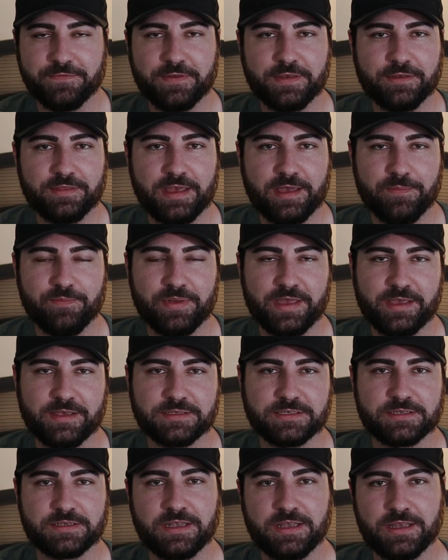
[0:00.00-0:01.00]
feel that
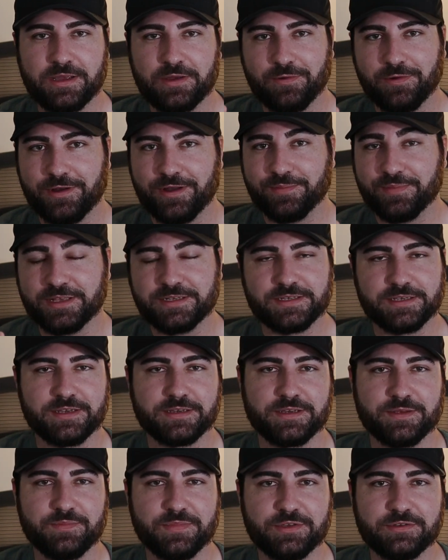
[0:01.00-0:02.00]
bass while I'm listening
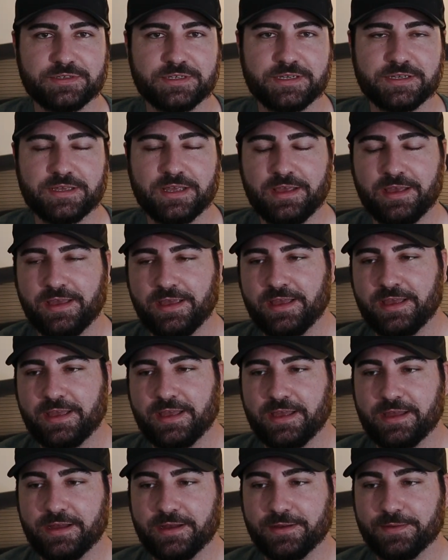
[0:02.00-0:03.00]
to music.
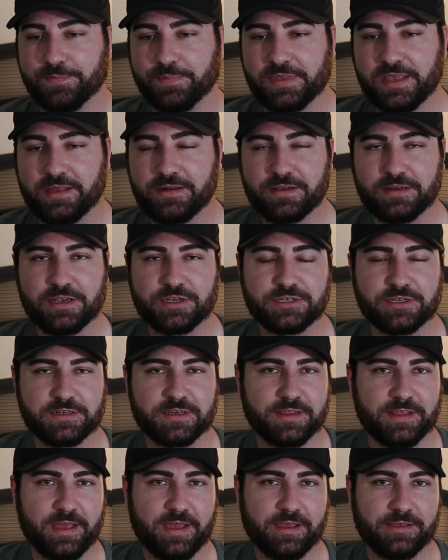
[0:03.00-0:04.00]
In addition
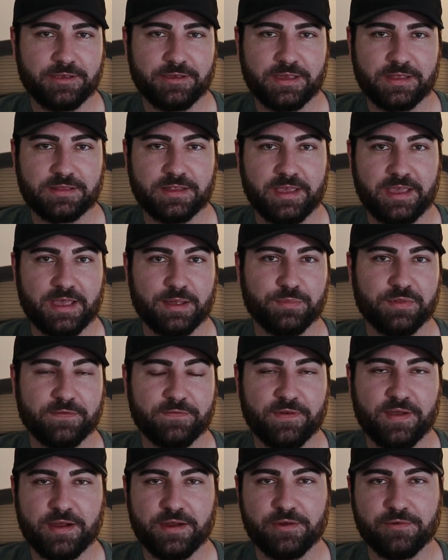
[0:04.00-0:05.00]
to that, you get the
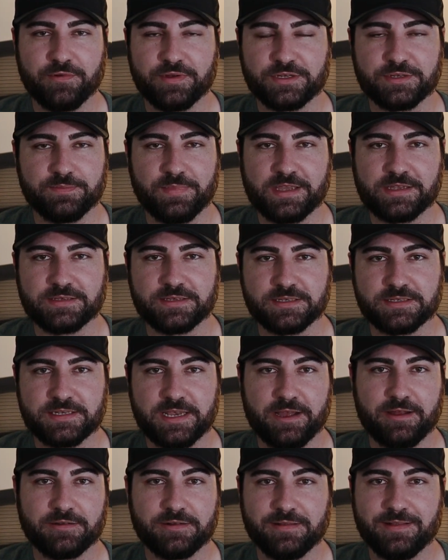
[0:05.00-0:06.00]
amplifier, which makes the
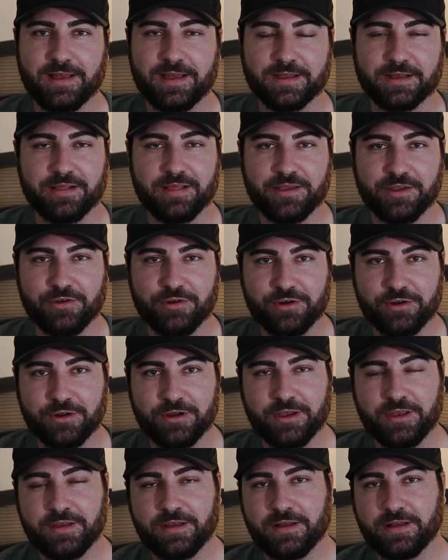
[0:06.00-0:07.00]
sound a lot clearer,
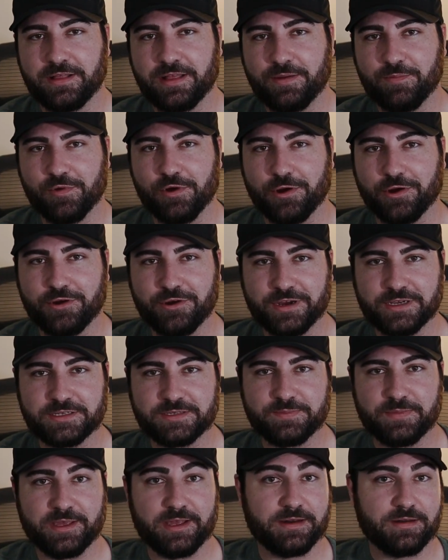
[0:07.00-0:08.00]
a lot more
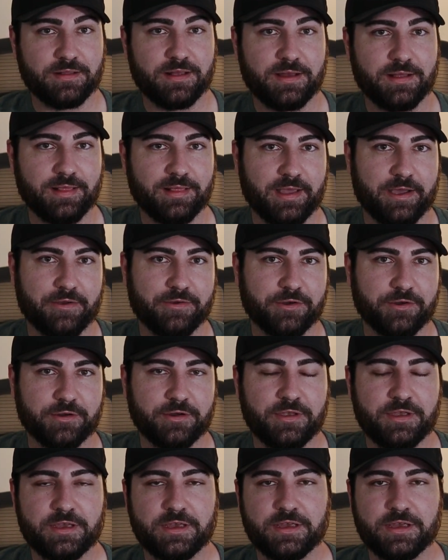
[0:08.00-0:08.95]
crisp, and a lot louder.